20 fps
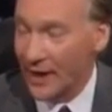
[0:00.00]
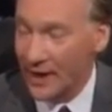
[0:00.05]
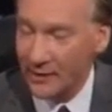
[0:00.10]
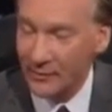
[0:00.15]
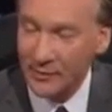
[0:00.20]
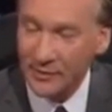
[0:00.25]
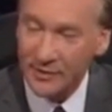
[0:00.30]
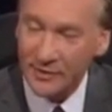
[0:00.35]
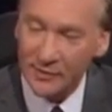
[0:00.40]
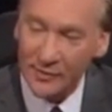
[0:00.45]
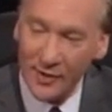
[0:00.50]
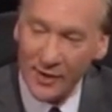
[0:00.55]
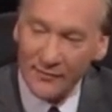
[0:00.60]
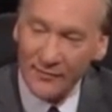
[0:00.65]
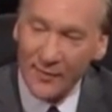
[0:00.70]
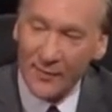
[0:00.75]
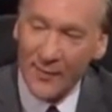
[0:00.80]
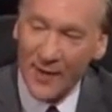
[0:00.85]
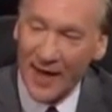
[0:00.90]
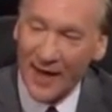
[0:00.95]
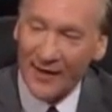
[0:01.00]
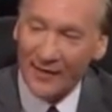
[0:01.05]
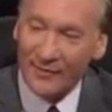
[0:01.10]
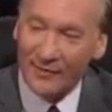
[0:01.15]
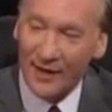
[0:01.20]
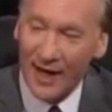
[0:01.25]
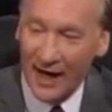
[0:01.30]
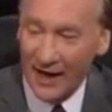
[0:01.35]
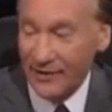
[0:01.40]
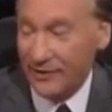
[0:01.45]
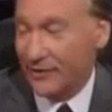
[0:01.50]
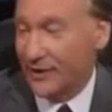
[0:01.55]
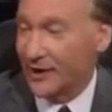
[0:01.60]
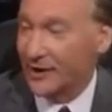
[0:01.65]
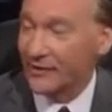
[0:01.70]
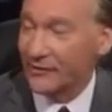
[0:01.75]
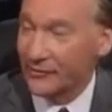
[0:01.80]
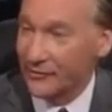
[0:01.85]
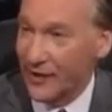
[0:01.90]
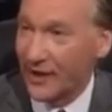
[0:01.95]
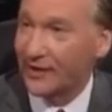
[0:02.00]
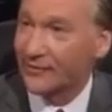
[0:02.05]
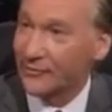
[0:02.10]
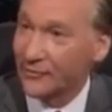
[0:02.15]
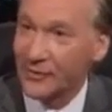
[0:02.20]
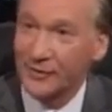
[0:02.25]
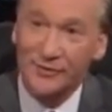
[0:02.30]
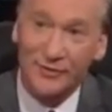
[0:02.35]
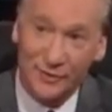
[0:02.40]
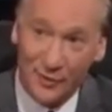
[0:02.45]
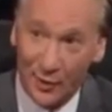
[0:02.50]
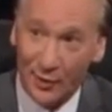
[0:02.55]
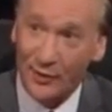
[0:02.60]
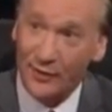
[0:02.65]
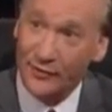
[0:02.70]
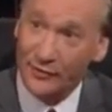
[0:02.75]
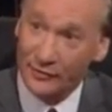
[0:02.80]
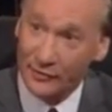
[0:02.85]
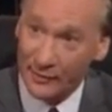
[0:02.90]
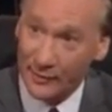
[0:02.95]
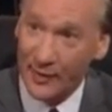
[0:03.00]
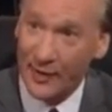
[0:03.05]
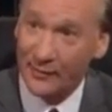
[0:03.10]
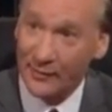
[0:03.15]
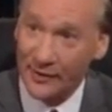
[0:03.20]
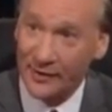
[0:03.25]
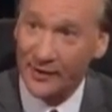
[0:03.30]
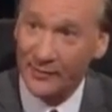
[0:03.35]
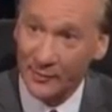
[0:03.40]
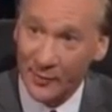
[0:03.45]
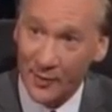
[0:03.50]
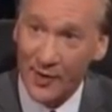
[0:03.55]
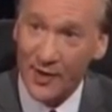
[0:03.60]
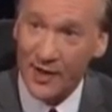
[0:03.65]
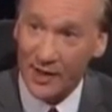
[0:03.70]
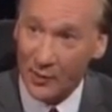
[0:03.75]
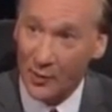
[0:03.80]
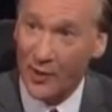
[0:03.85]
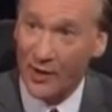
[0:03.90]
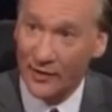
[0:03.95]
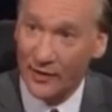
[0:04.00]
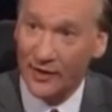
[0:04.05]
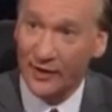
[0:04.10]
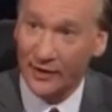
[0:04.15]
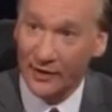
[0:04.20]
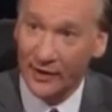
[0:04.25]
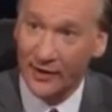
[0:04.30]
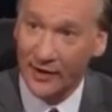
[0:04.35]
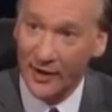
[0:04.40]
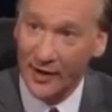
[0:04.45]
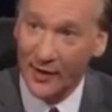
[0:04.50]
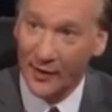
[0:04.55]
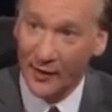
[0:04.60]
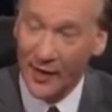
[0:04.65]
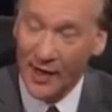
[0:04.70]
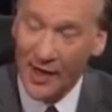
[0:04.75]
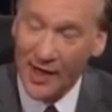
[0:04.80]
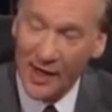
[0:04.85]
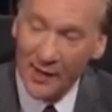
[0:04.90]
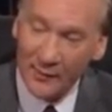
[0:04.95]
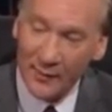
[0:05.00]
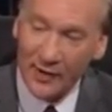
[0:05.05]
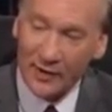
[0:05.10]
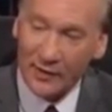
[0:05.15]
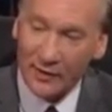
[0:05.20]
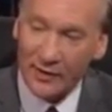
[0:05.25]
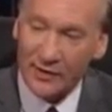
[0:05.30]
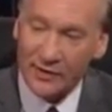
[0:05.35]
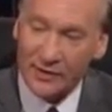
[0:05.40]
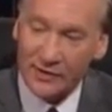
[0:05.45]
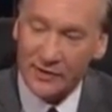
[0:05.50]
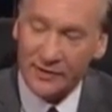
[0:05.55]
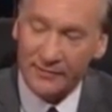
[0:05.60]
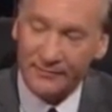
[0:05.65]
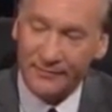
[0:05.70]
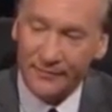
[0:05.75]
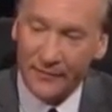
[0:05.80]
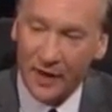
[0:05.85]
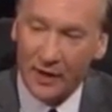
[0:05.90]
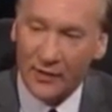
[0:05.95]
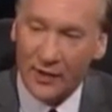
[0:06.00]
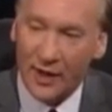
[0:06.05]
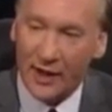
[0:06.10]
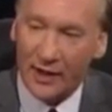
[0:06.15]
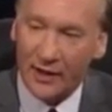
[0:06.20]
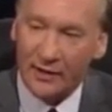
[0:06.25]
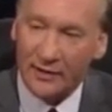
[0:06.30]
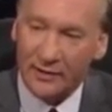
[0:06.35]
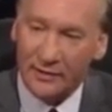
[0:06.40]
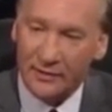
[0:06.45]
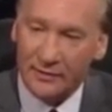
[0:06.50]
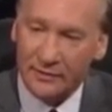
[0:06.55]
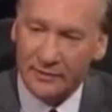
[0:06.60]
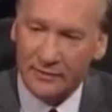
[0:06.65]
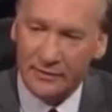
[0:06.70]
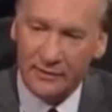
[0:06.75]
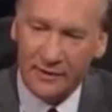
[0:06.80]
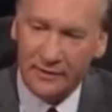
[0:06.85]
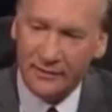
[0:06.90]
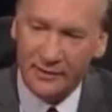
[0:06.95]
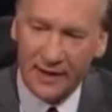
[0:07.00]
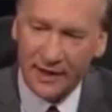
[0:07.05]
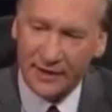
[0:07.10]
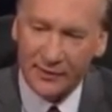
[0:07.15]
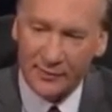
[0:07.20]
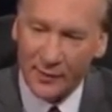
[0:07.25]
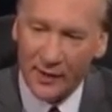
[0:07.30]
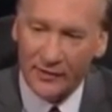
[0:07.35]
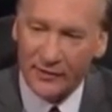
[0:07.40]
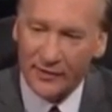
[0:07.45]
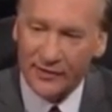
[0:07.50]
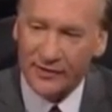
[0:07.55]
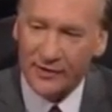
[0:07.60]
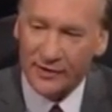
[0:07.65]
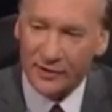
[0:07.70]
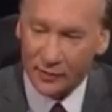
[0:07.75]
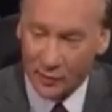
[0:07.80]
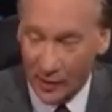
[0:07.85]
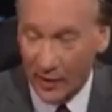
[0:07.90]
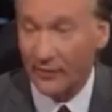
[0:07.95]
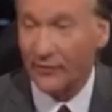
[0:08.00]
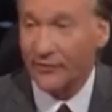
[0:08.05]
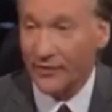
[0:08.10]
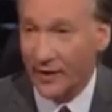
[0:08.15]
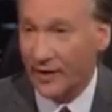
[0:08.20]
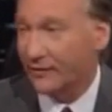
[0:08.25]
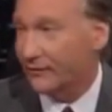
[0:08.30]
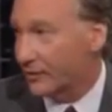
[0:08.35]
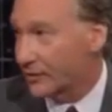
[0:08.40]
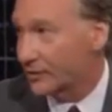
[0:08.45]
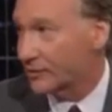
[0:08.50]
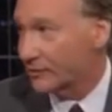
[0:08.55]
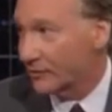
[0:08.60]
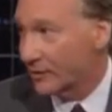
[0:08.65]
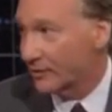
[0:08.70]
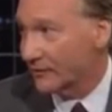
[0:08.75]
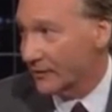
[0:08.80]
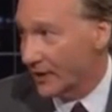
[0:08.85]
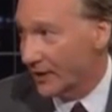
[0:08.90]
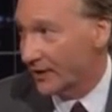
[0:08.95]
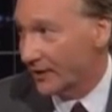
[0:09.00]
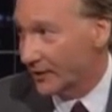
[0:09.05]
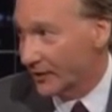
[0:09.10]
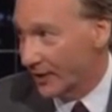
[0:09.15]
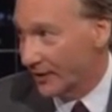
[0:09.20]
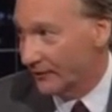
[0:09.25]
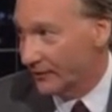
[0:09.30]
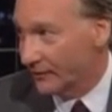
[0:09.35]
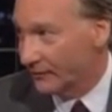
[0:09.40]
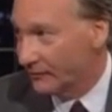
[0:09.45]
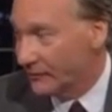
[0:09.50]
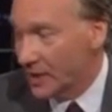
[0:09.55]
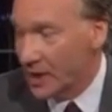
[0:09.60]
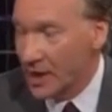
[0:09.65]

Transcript: And it was sort of about, I think, a fight for the soul of the Republican Party, where they're going to go. Because, okay, next month is the 12th anniversary of 9/11.